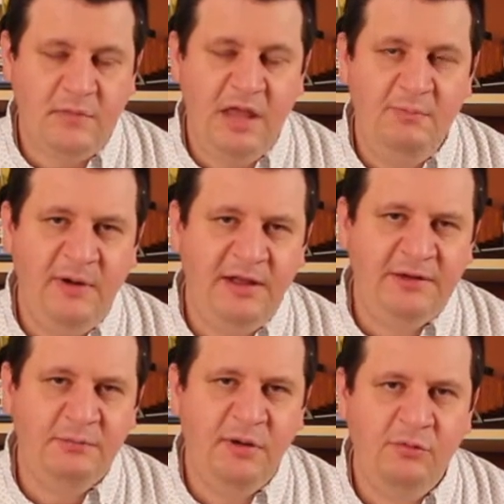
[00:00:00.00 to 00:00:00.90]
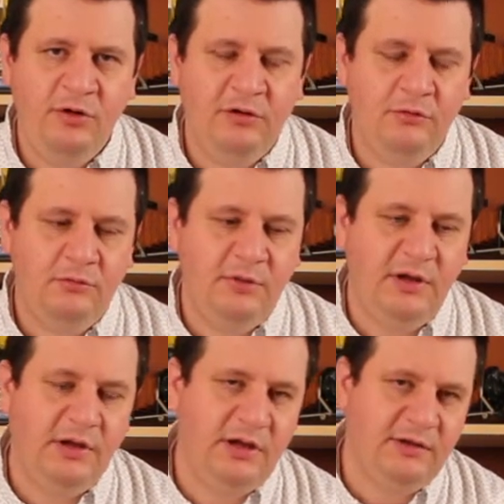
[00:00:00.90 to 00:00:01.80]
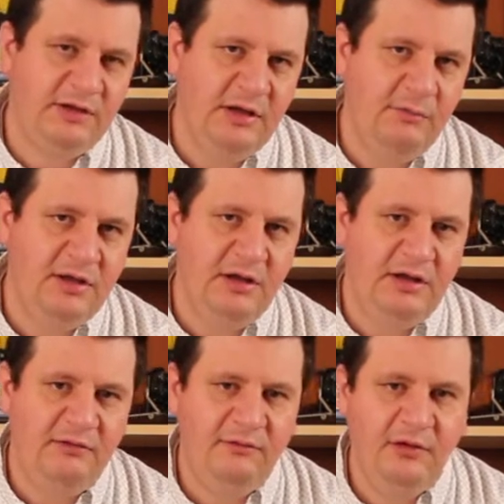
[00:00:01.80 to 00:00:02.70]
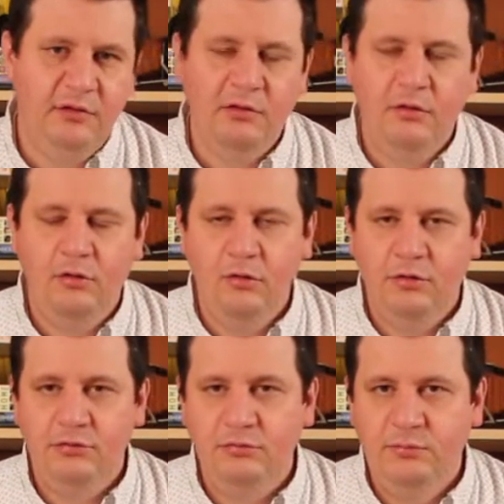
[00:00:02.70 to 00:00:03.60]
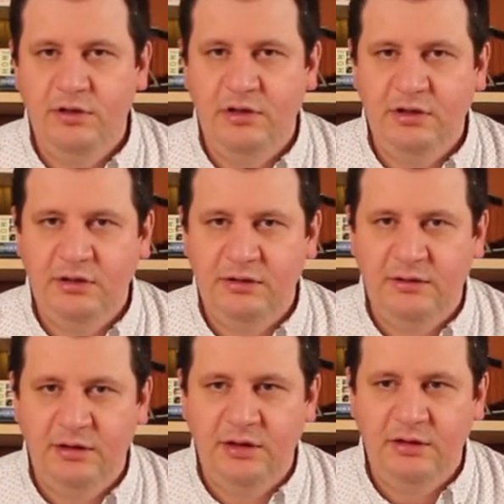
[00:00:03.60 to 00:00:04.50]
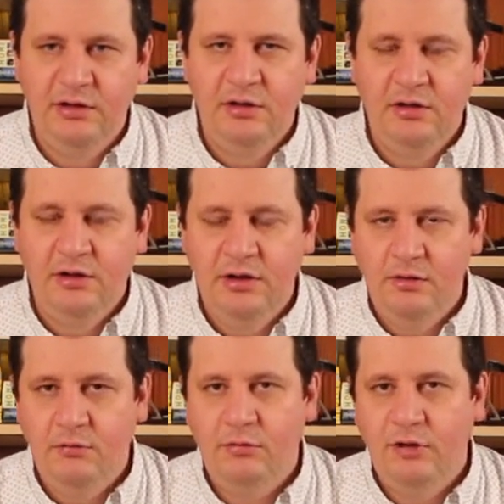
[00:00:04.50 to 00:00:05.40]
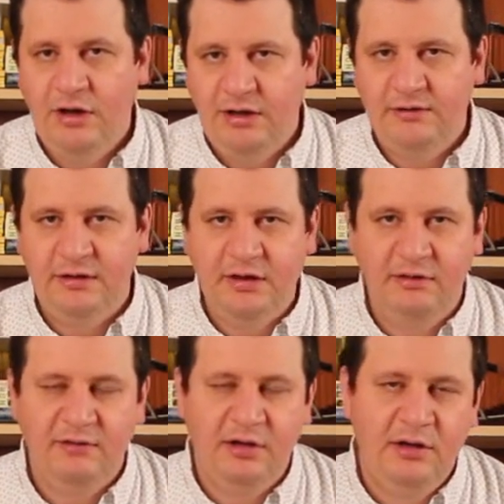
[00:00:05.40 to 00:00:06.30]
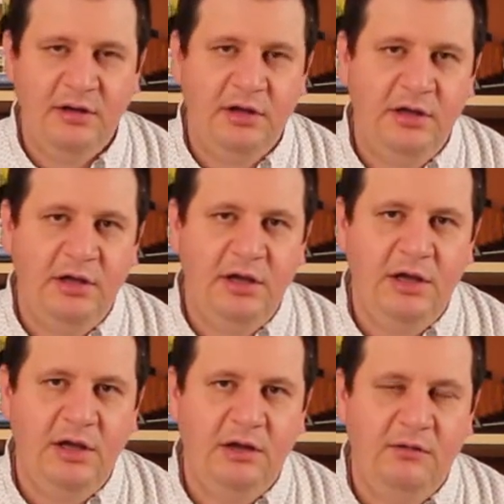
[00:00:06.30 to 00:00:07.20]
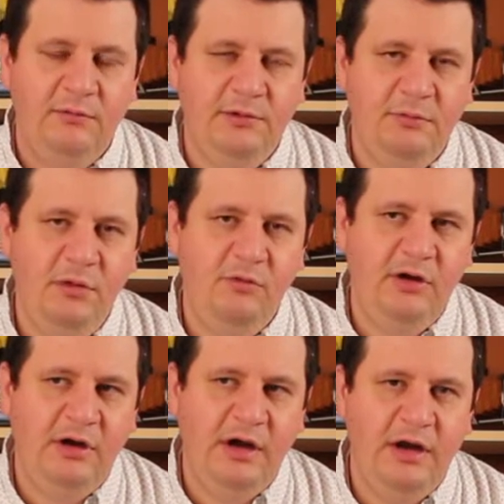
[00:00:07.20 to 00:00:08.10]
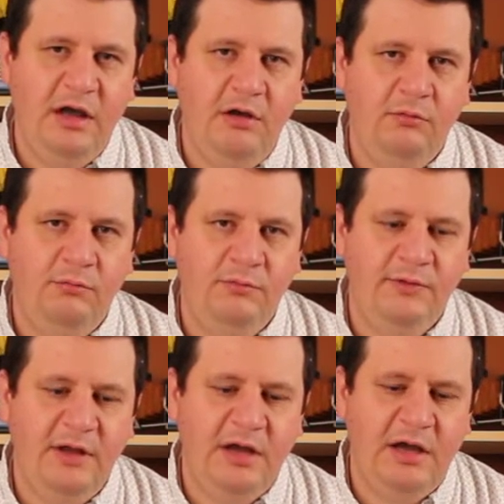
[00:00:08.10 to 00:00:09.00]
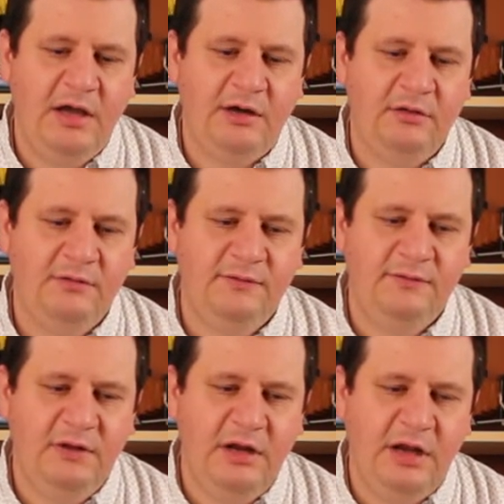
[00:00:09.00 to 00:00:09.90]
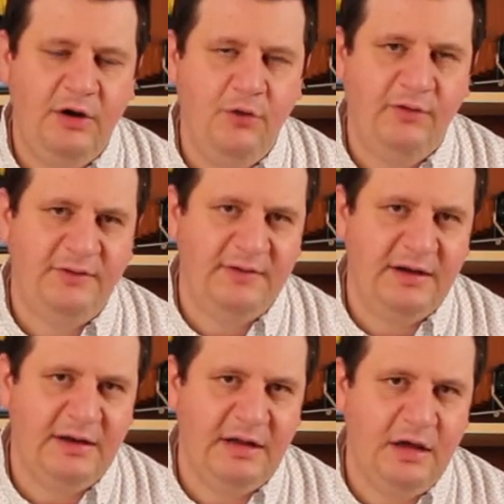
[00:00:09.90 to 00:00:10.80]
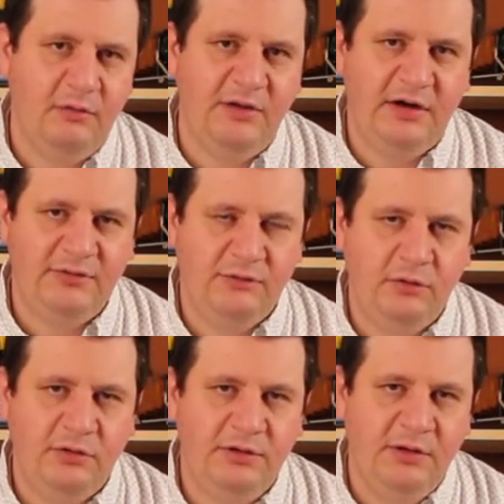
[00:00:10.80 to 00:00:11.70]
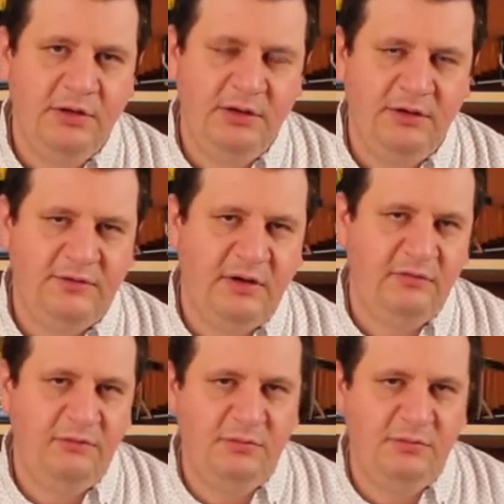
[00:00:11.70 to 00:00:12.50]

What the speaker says: Implanted memory could be at the chemical level or could be at the neuroelectric level. The memory right now, they are still unknown exactly how they are stored inside of the